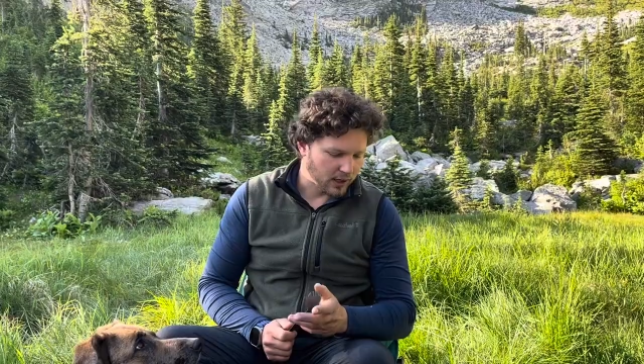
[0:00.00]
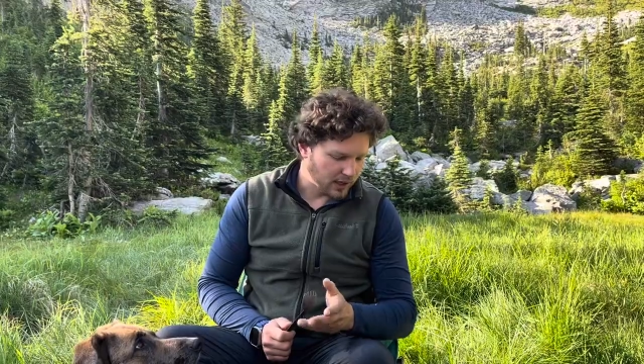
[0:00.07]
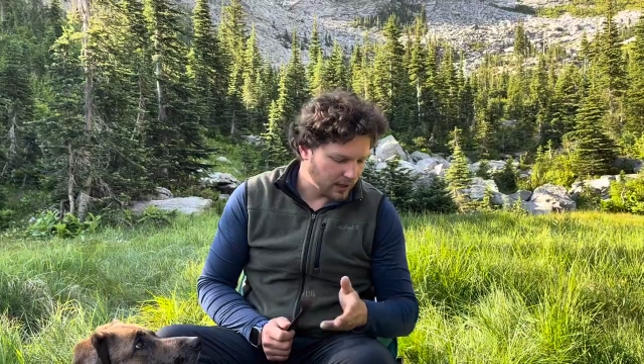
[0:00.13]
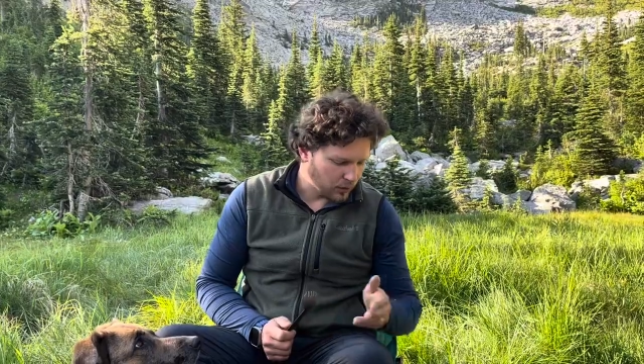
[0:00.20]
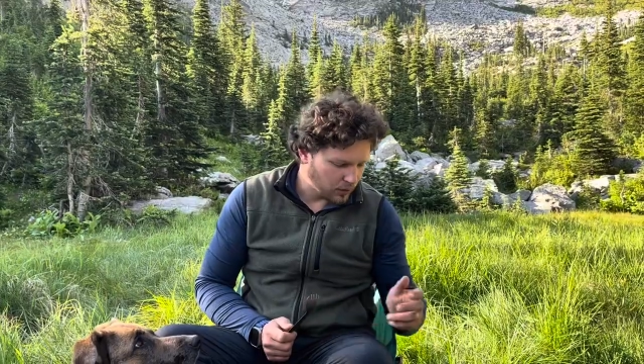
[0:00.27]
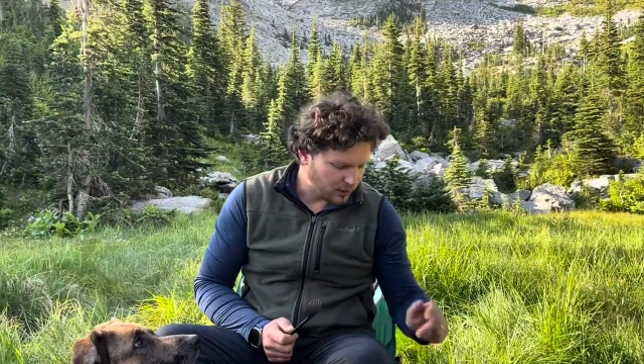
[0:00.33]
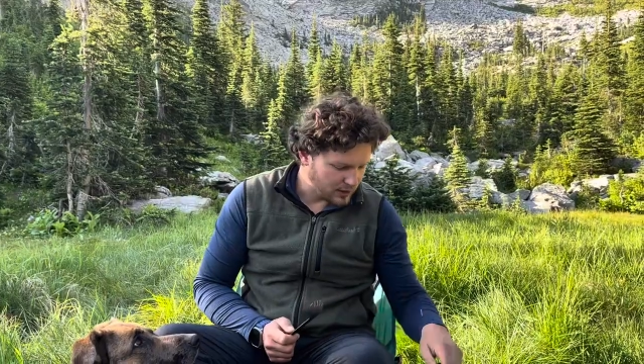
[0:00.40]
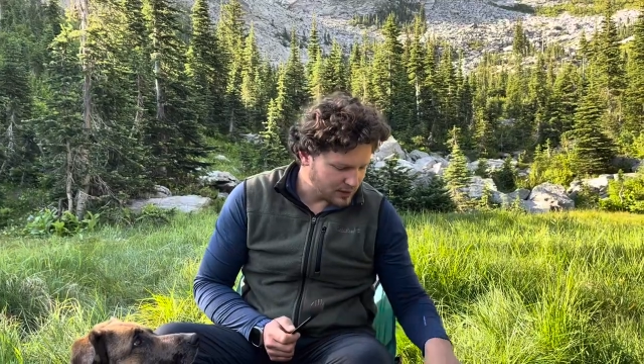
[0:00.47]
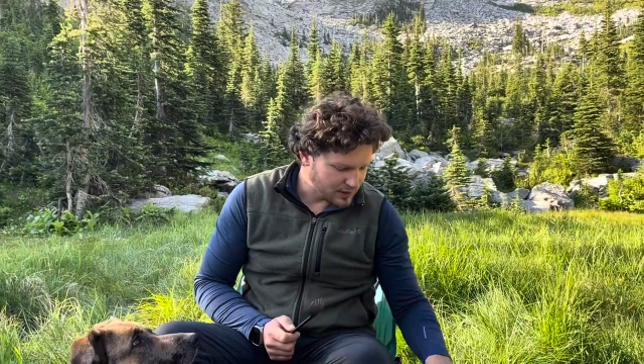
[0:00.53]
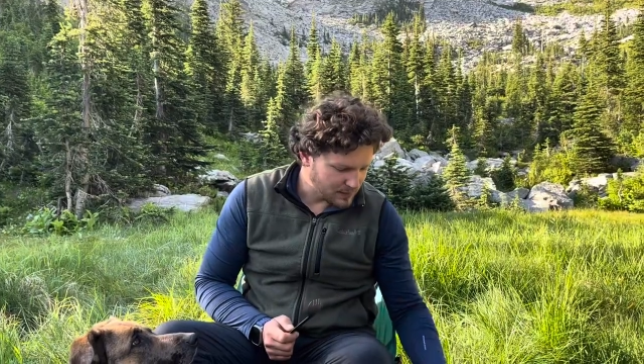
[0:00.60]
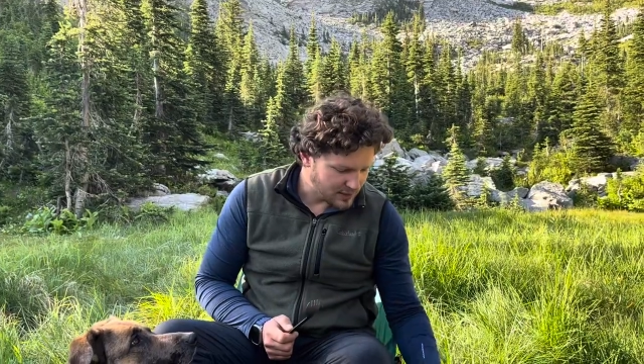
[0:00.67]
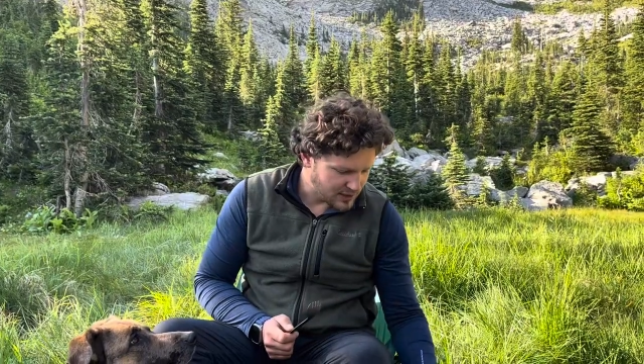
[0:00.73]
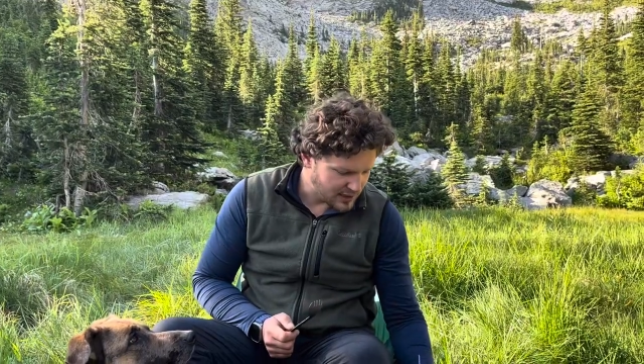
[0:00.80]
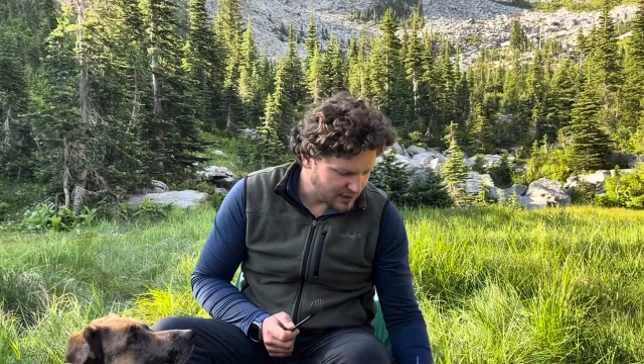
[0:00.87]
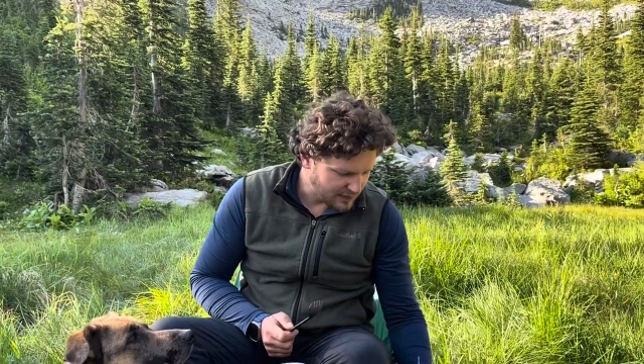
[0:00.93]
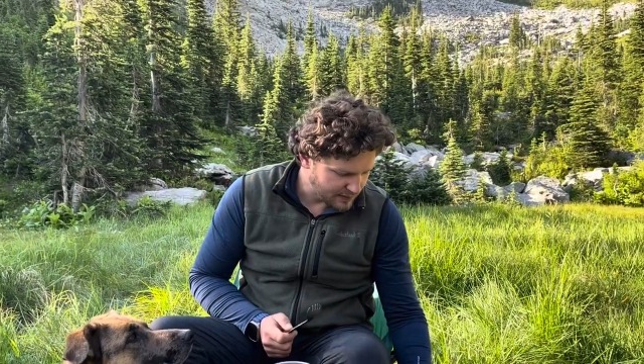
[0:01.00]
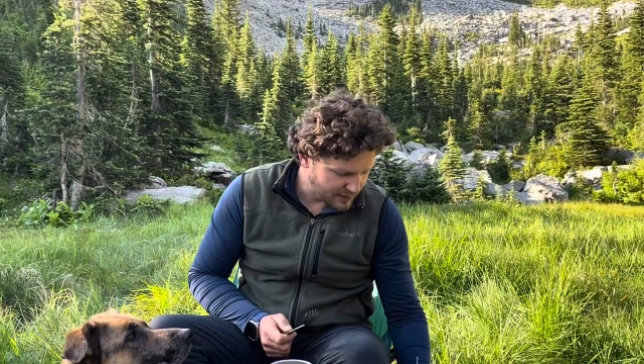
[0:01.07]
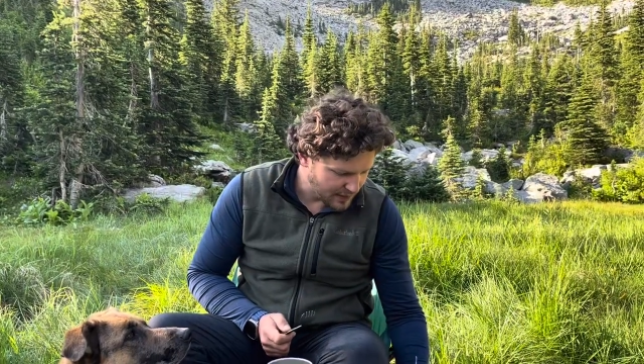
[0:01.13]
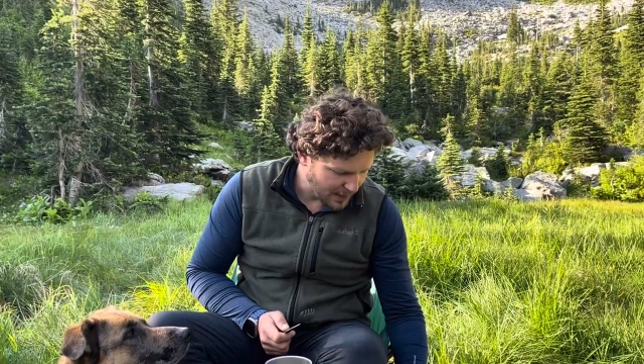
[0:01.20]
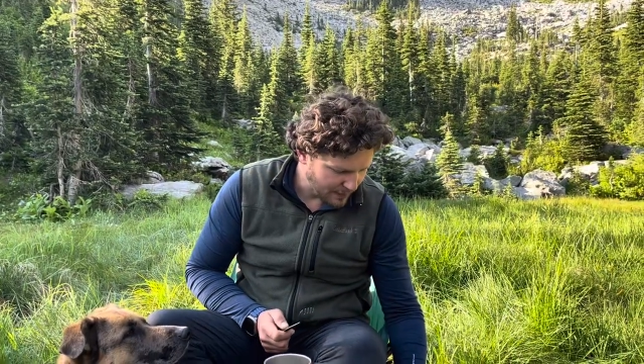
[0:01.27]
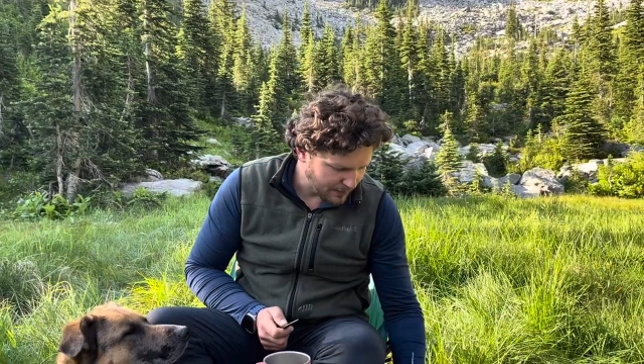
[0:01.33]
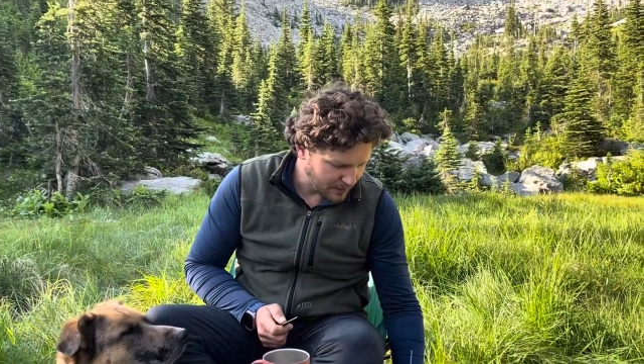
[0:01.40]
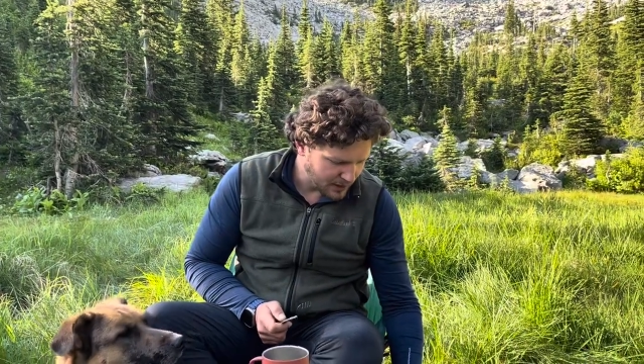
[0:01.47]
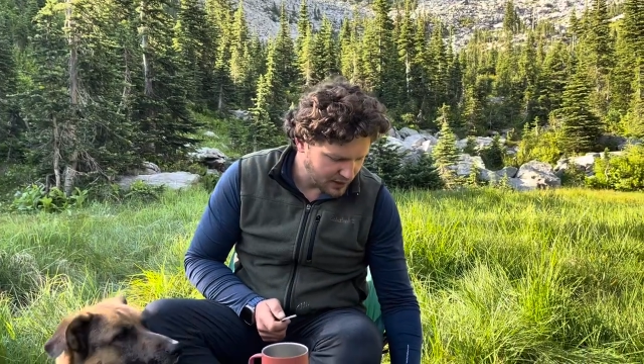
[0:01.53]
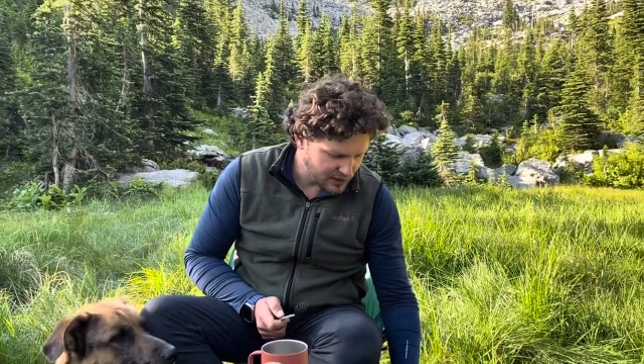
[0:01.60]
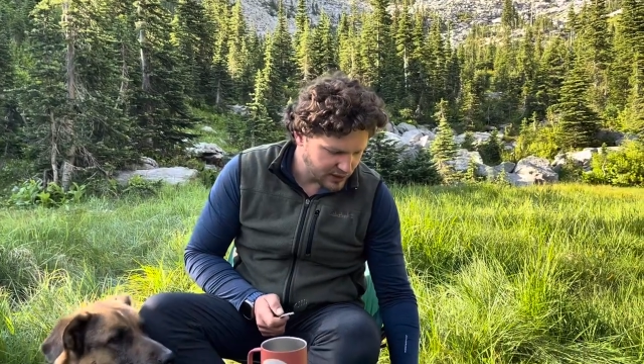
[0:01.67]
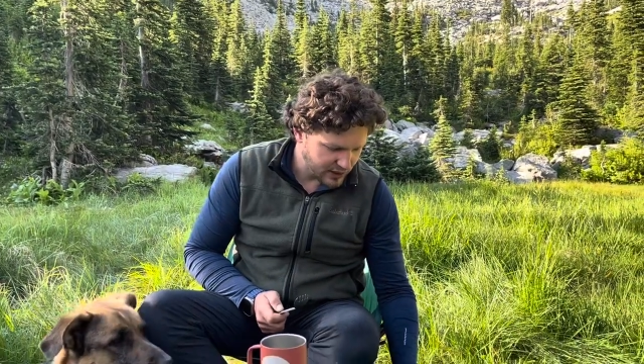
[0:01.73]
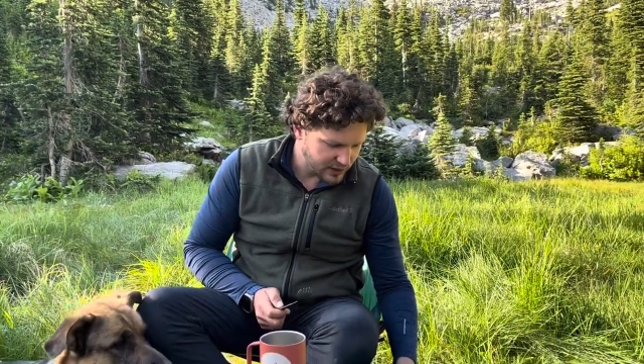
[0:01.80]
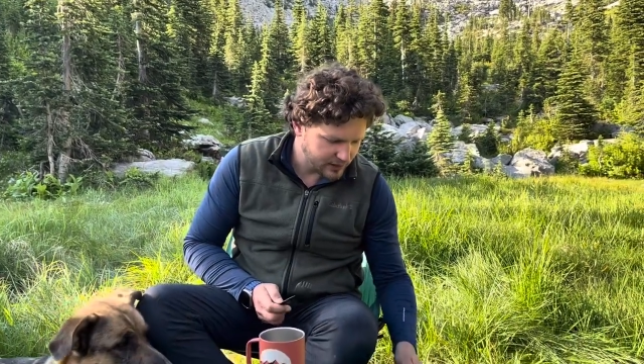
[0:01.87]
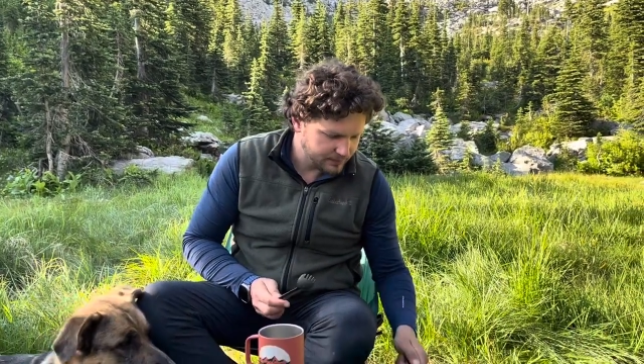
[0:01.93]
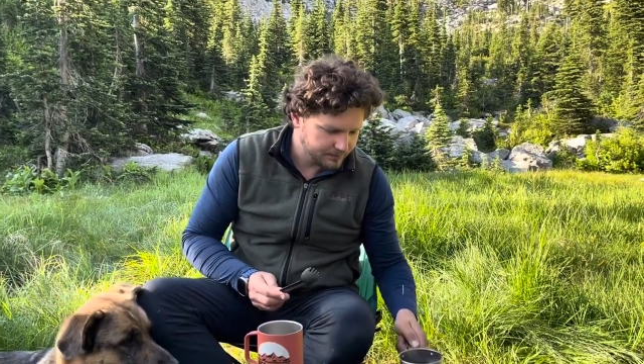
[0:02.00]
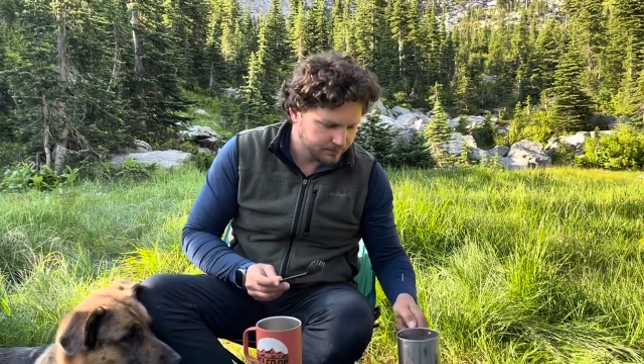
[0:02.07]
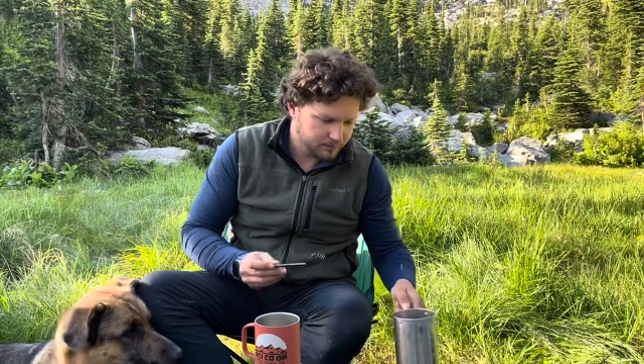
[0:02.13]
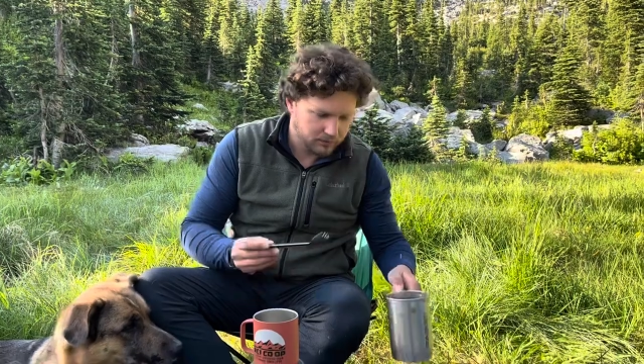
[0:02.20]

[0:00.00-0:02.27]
Okay, well this has been sitting for a couple minutes here.